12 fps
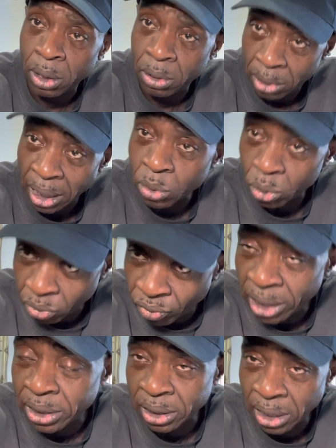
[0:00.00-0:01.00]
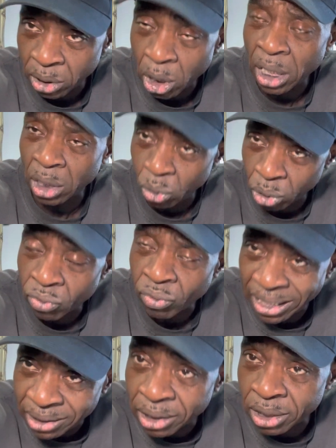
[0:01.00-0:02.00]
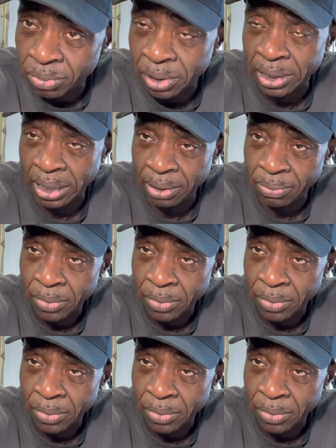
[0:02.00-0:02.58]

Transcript: That's all the racism. That's all the racism, you see.